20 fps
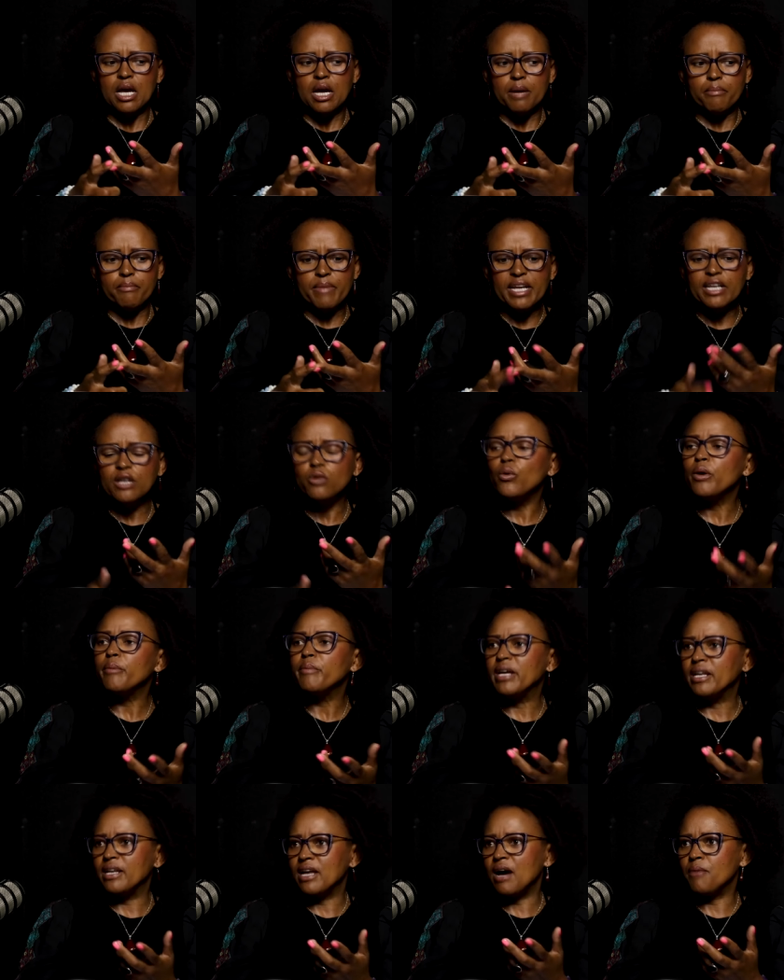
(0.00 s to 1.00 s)
Many
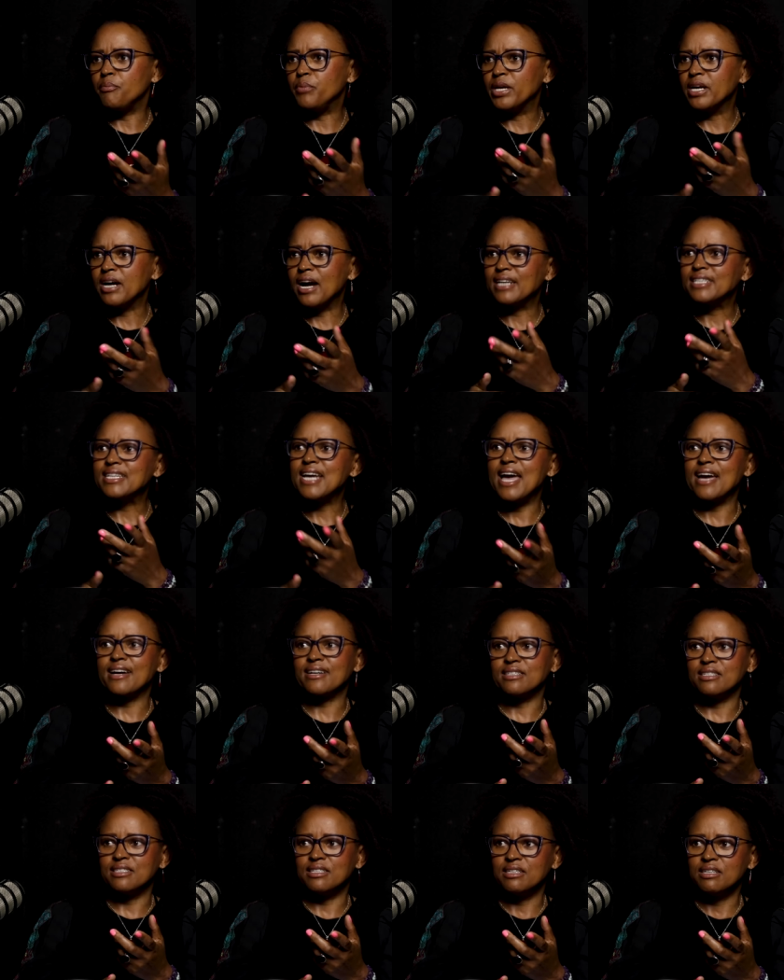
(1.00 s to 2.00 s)
women are being
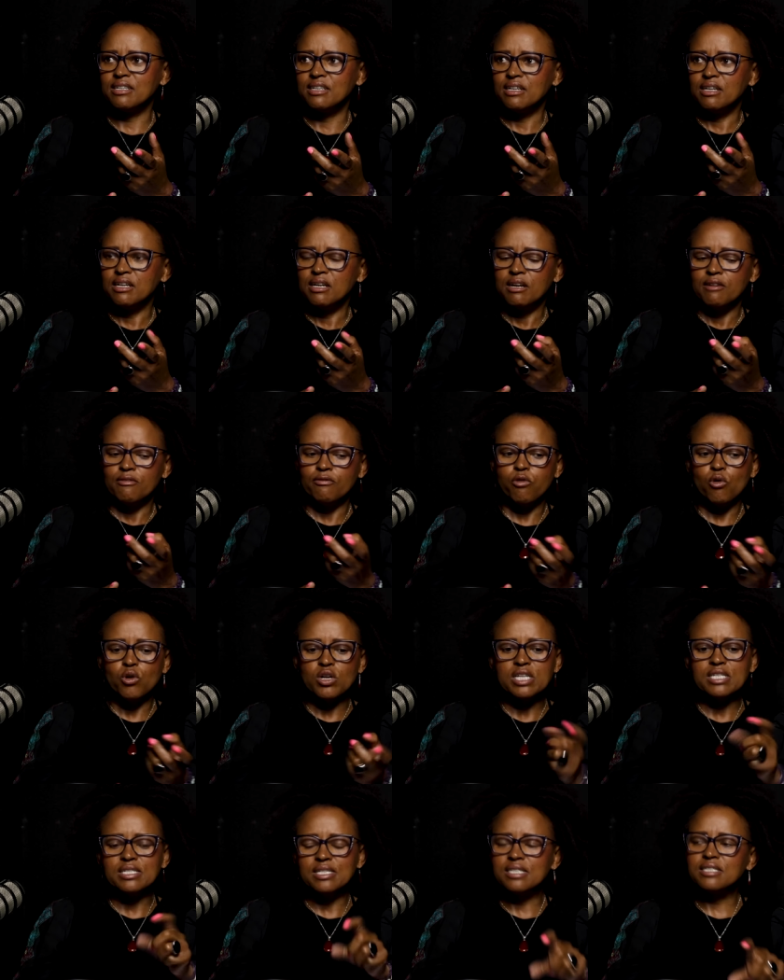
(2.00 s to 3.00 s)
attacked for
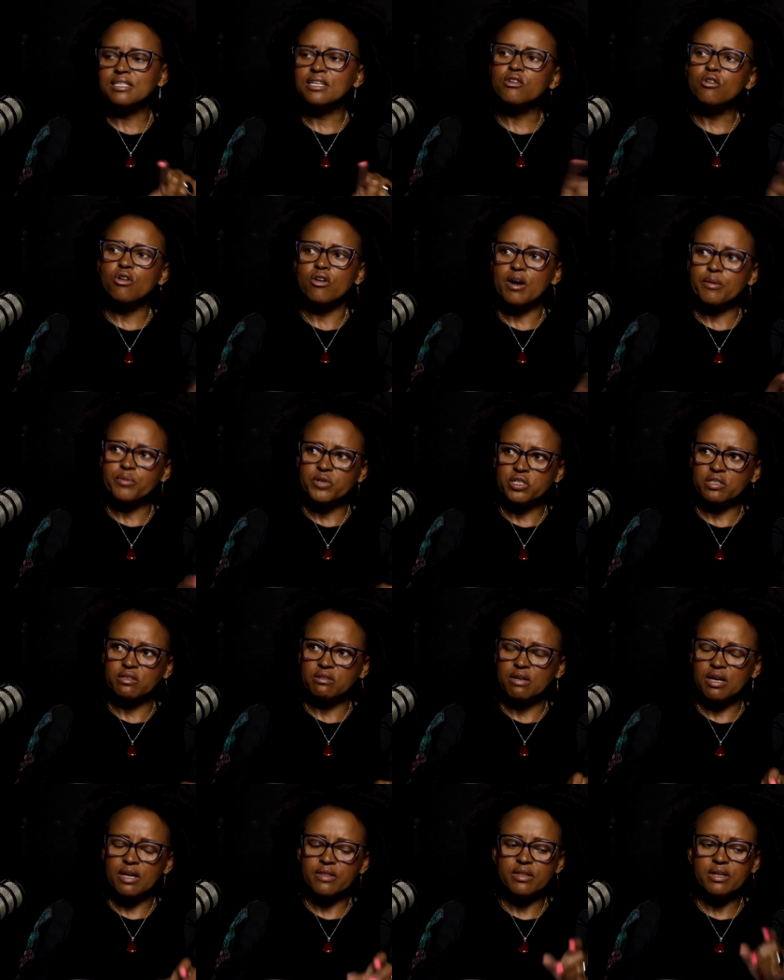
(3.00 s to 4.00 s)
resisting corruption.
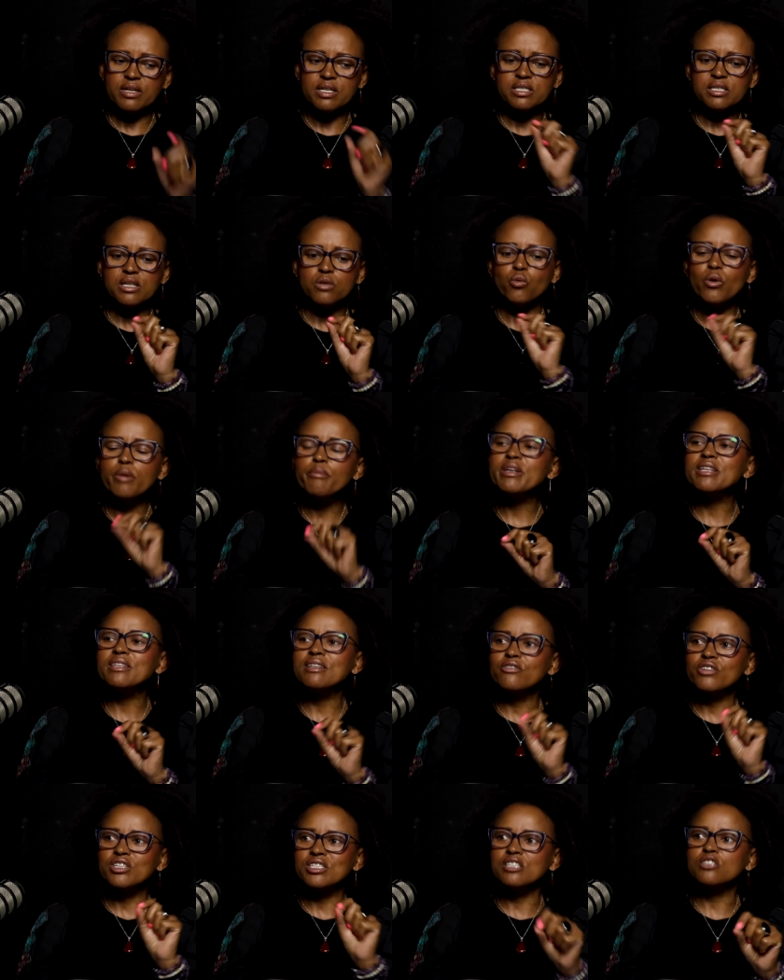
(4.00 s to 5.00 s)
And the reason women
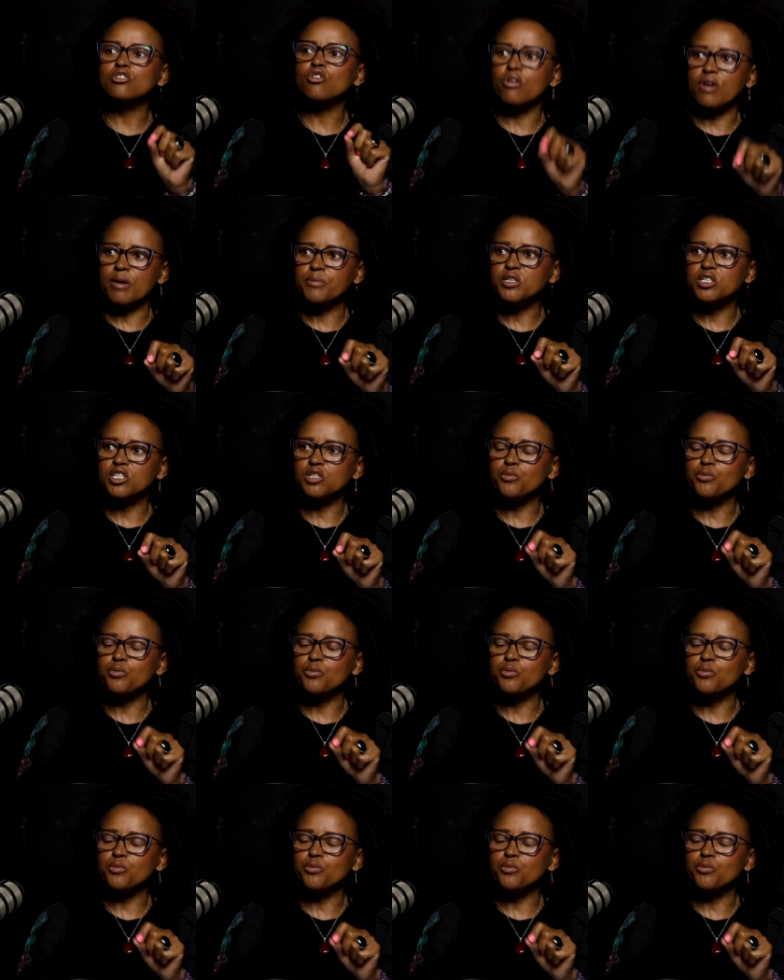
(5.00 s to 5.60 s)
resist corruption is